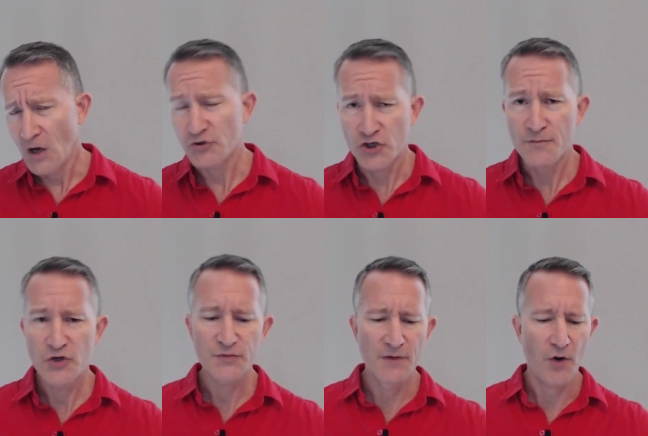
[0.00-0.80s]
I was at an
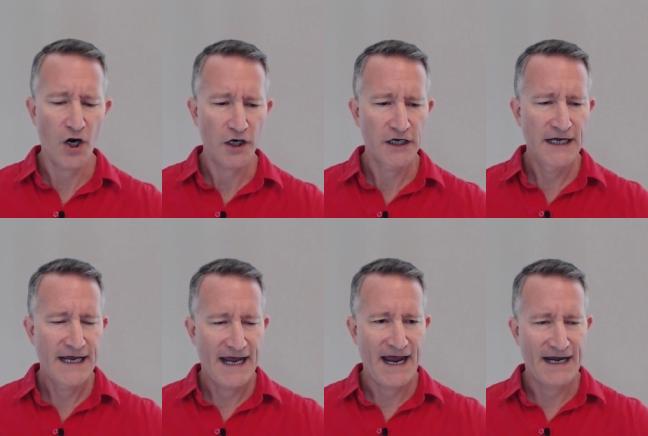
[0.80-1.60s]
amusement park,
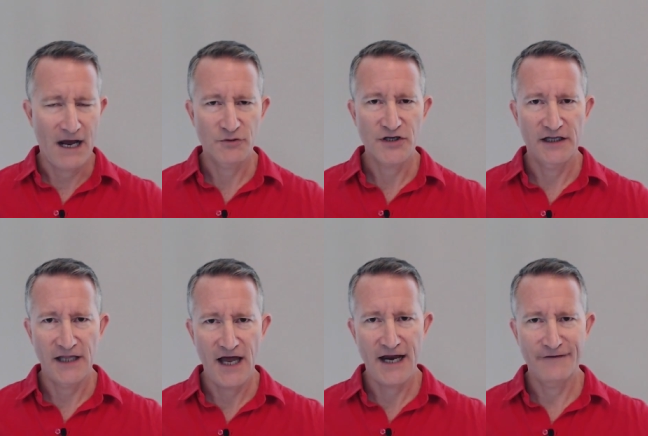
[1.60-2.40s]
and I was
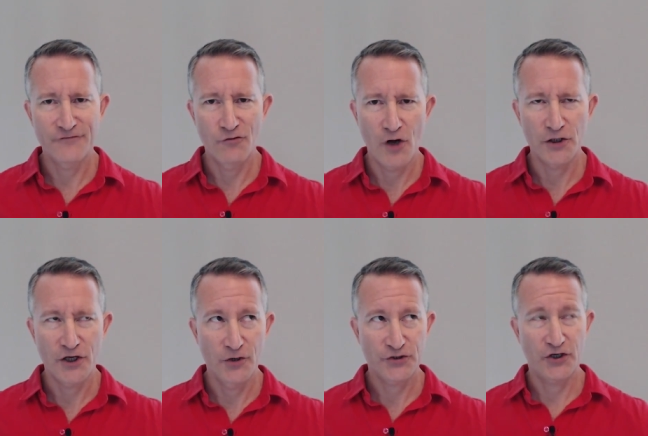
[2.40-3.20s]
online for a roller
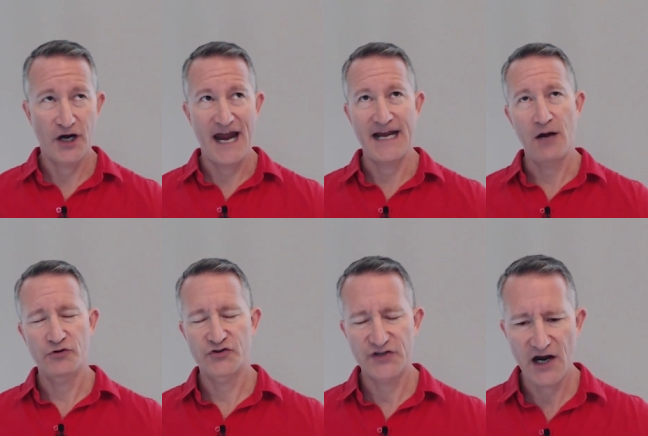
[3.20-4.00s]
coaster, and I
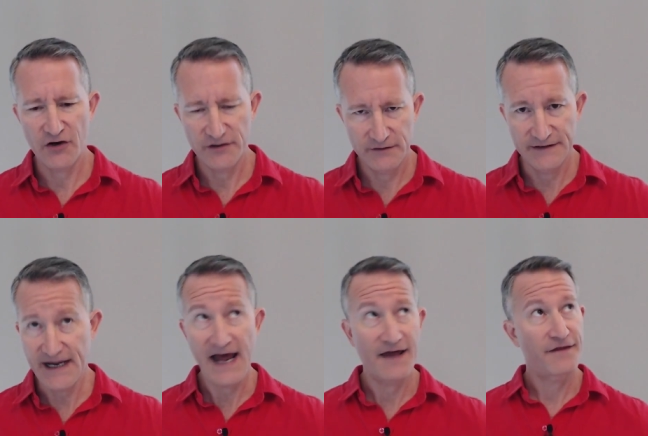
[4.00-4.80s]
was scared to
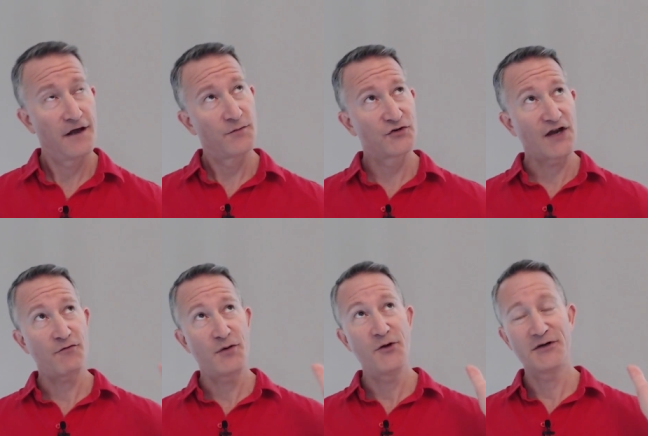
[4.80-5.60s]
death because
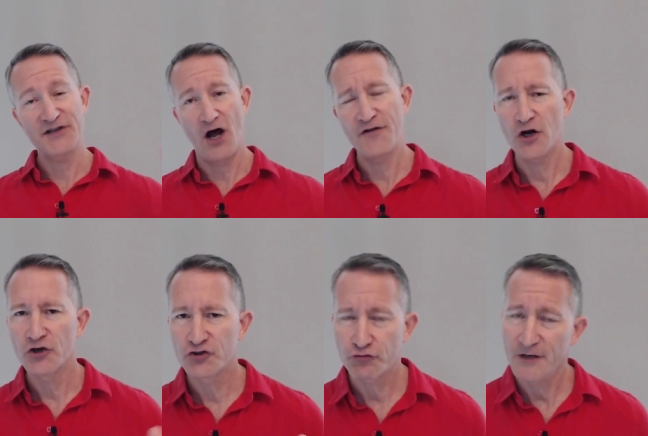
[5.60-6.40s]
everybody was on
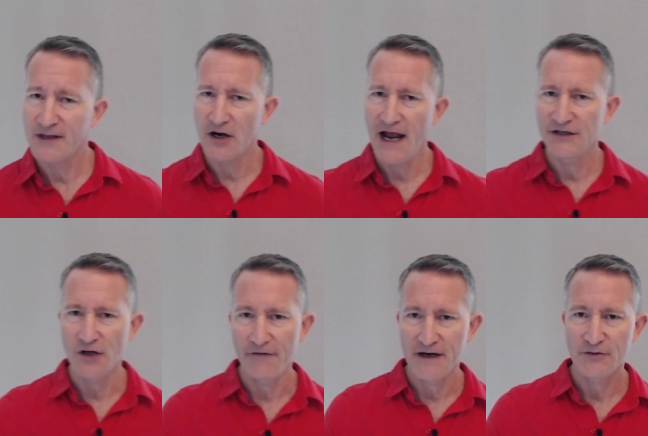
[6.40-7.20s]
there screaming their
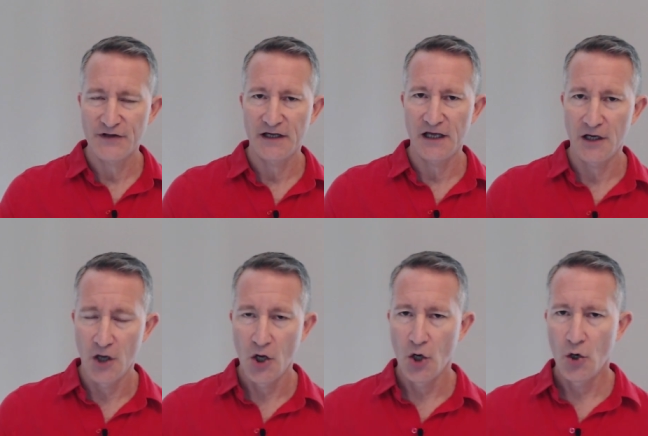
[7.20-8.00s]
heads off, and I was thinking,
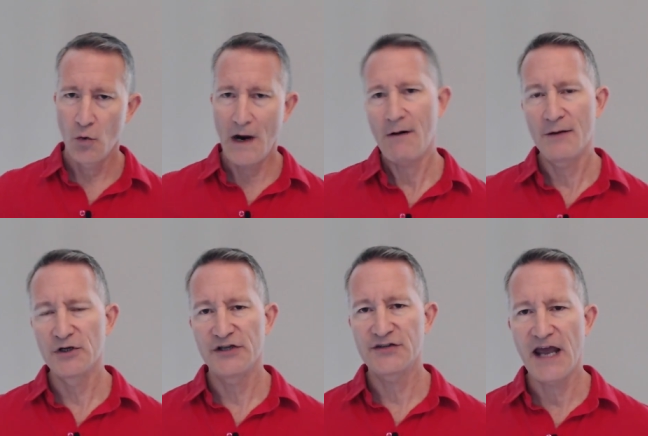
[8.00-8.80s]
wow, I'm
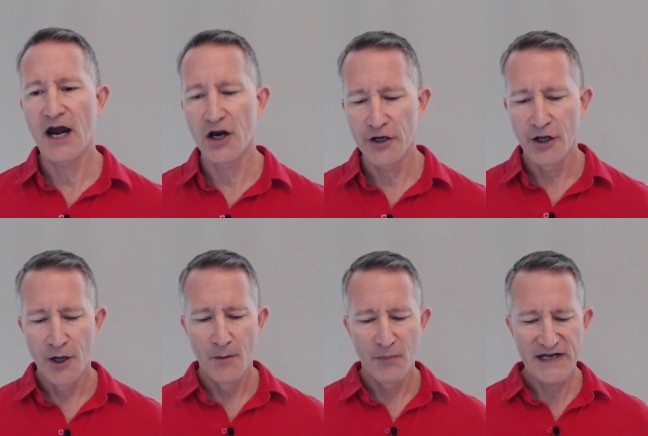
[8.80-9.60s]
really scared,
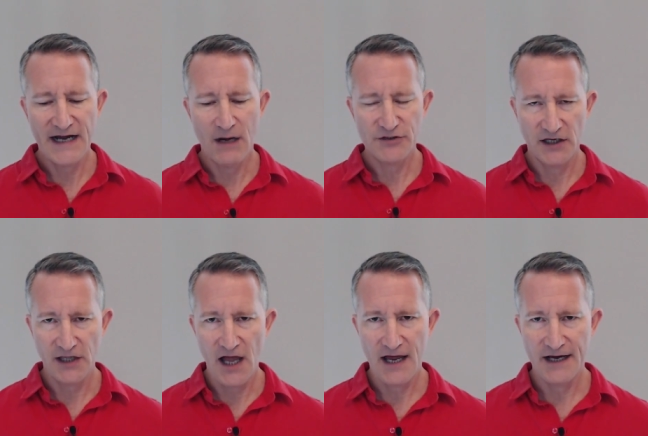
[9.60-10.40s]
but yet I was
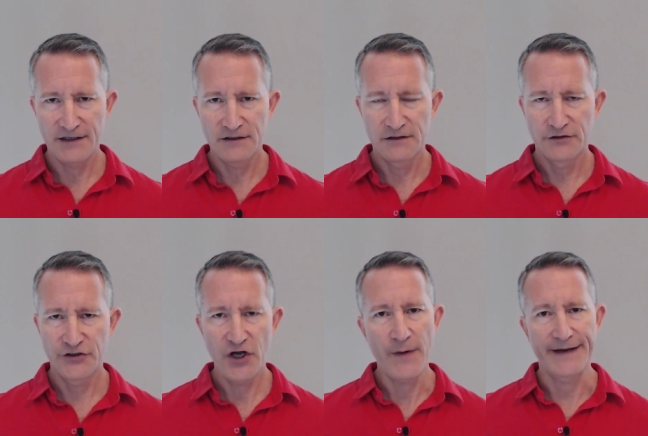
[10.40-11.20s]
online
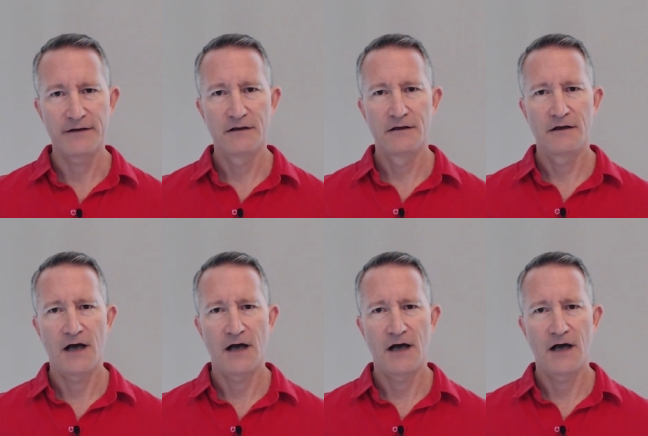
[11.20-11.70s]
to do it.